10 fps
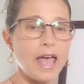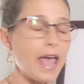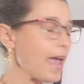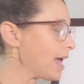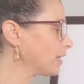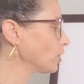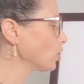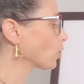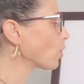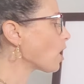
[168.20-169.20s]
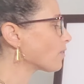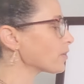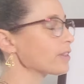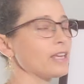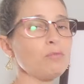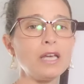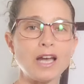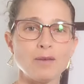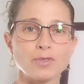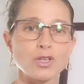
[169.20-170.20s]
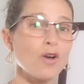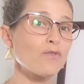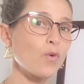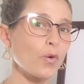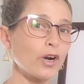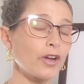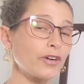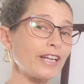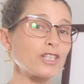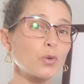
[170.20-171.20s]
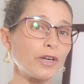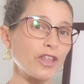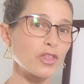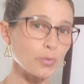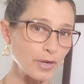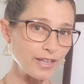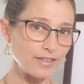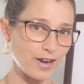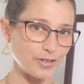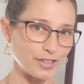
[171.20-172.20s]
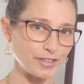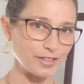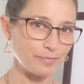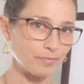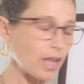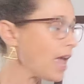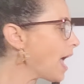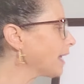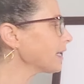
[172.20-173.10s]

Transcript: and your offer then becomes $423,000. And